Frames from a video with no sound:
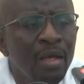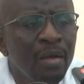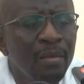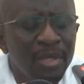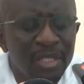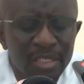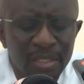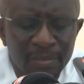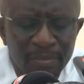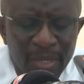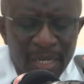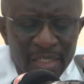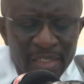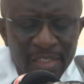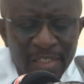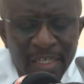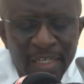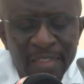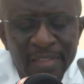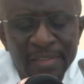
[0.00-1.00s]
Mr.
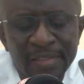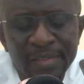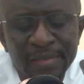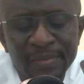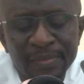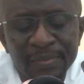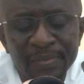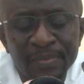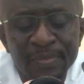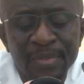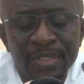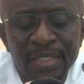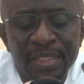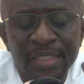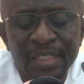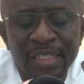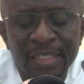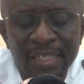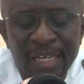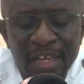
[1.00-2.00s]
President,
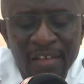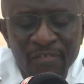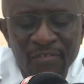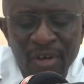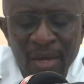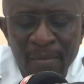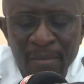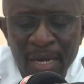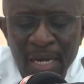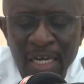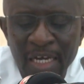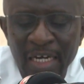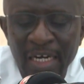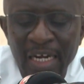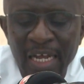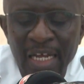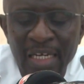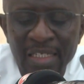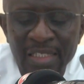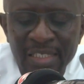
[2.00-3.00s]
the day
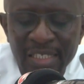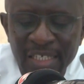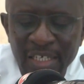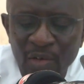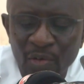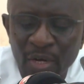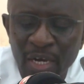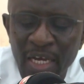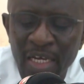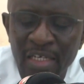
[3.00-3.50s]
Fabakary and Sidi were